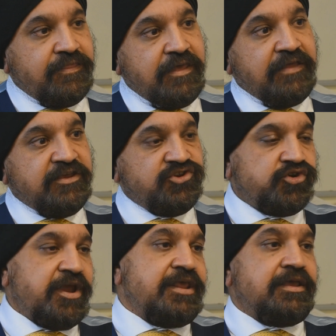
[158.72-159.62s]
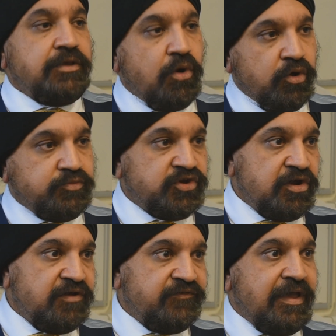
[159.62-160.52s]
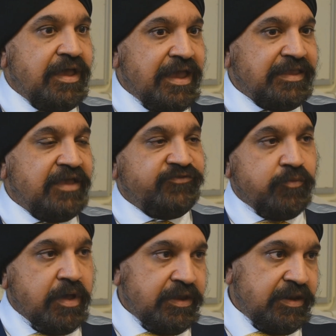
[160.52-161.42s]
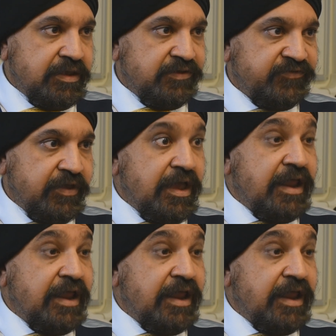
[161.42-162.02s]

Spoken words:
that this trainee can go and observe and get some ideas.